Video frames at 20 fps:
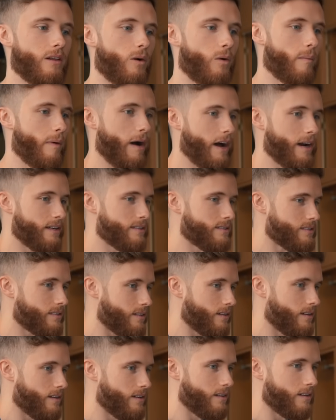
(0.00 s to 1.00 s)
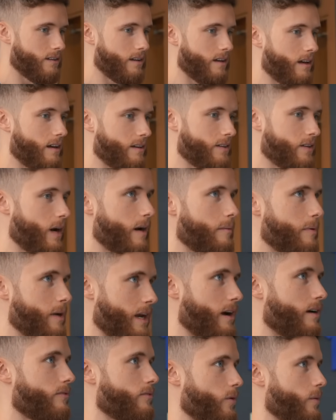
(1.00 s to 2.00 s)
Lower body is still, you got to be
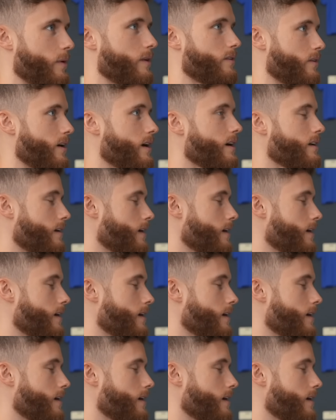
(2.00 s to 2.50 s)
careful with, right?